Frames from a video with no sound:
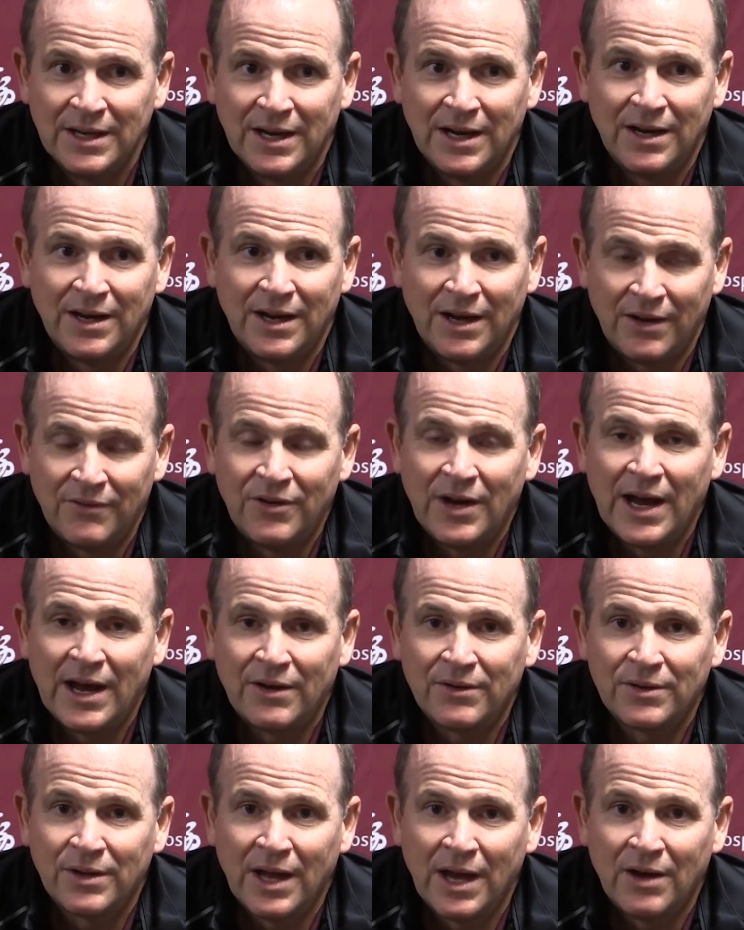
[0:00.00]
of
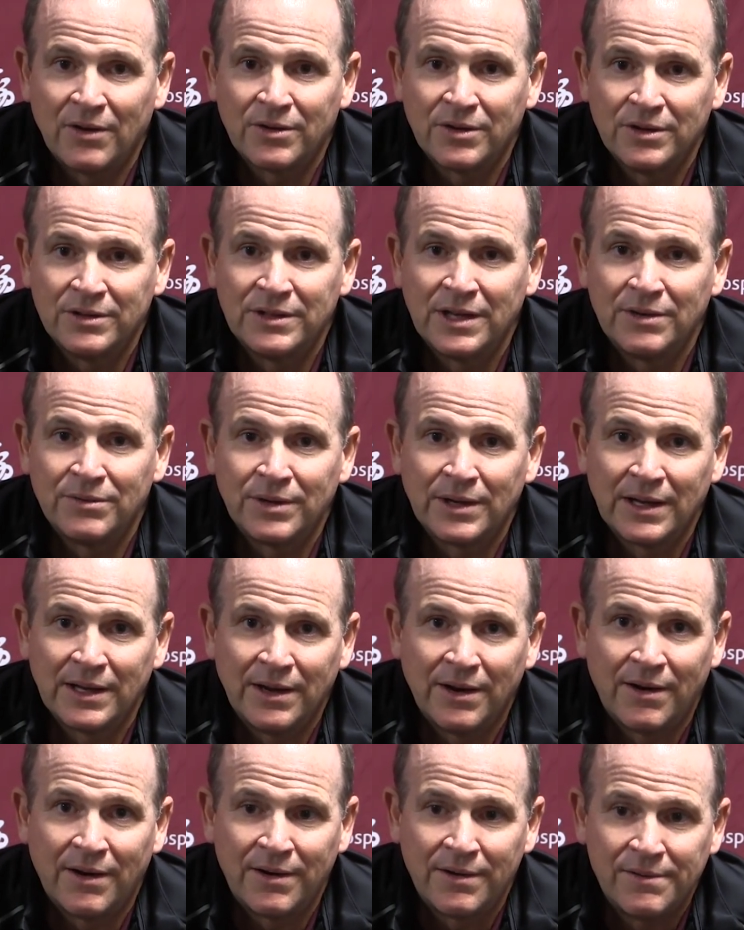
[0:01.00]
how good they really
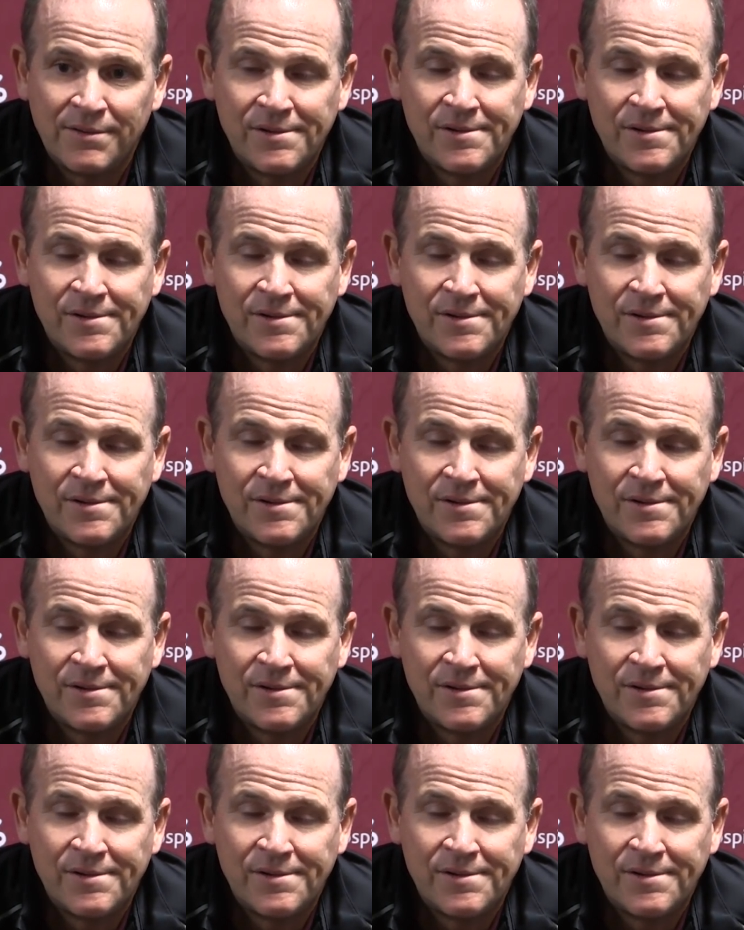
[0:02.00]
are.